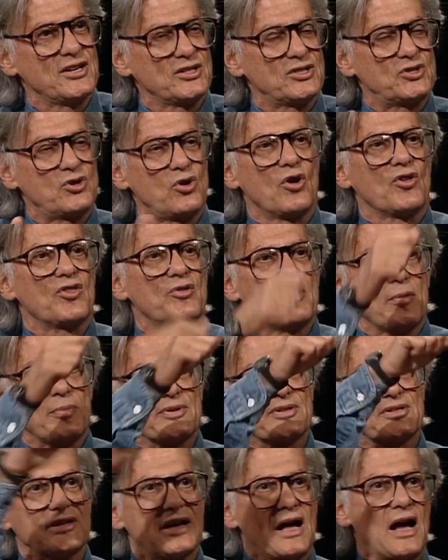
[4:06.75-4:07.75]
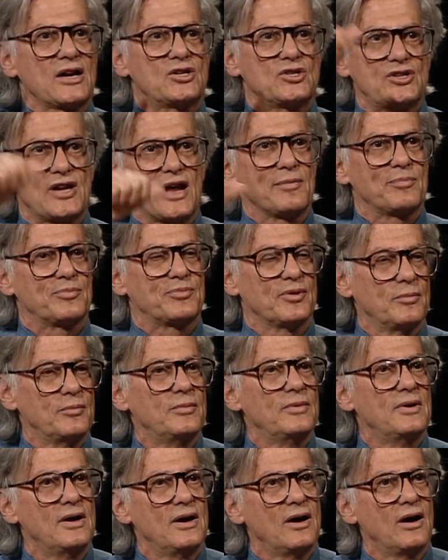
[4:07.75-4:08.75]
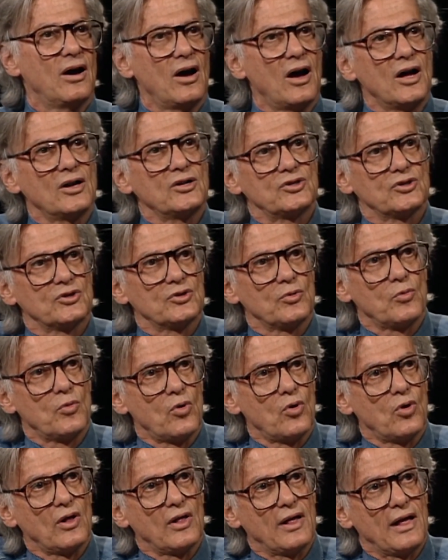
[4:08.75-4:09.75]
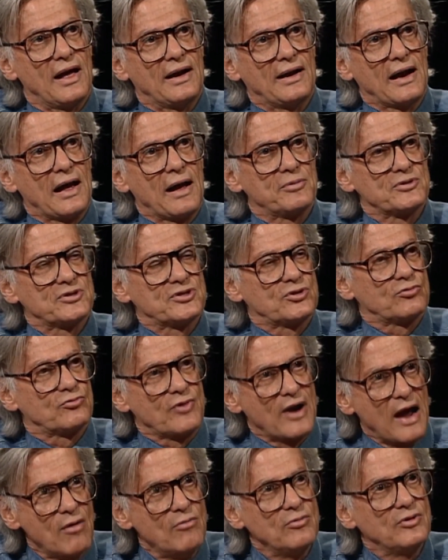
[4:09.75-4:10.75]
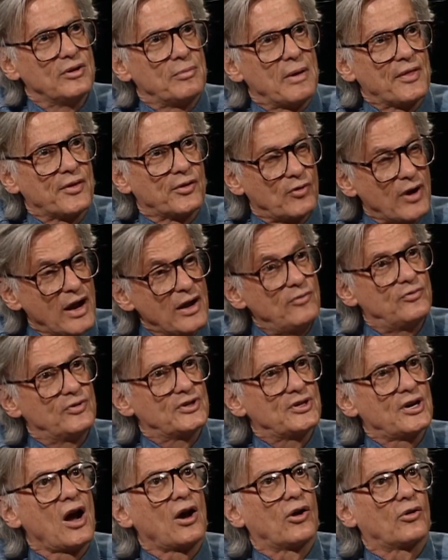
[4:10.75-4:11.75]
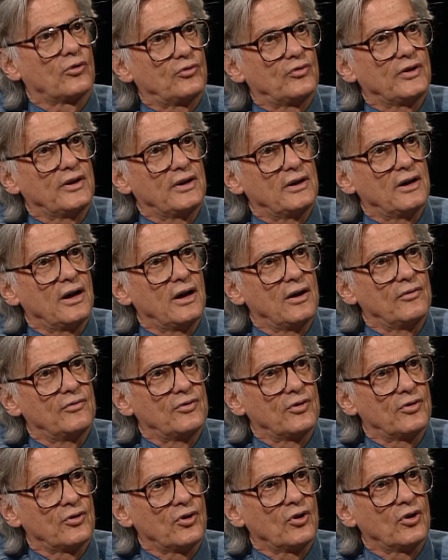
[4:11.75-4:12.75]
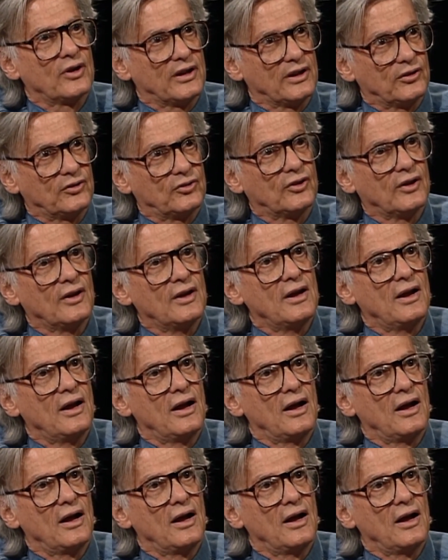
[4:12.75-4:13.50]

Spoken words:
I just tore them up and scotch taped them onto the wall, and I was surrounded by the great photography of the 30s